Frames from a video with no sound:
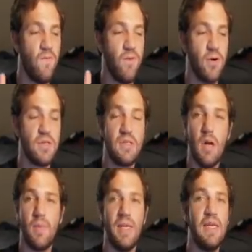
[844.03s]
First
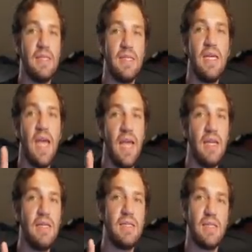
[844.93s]
up is the
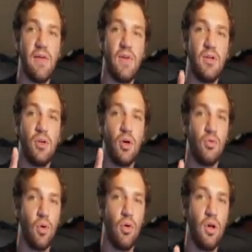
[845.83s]
87
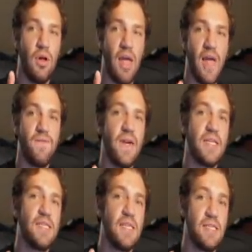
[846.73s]
Corolla
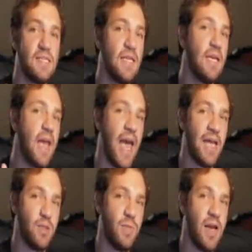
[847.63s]
FX16
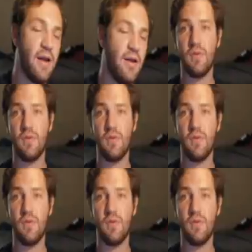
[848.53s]
hatchback.